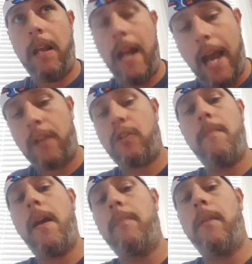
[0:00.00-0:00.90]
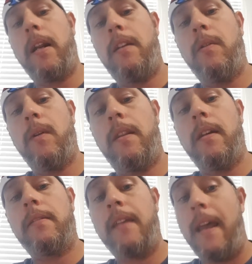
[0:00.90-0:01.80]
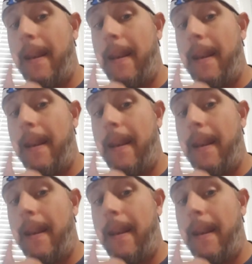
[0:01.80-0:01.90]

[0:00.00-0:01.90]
actually make money doing this.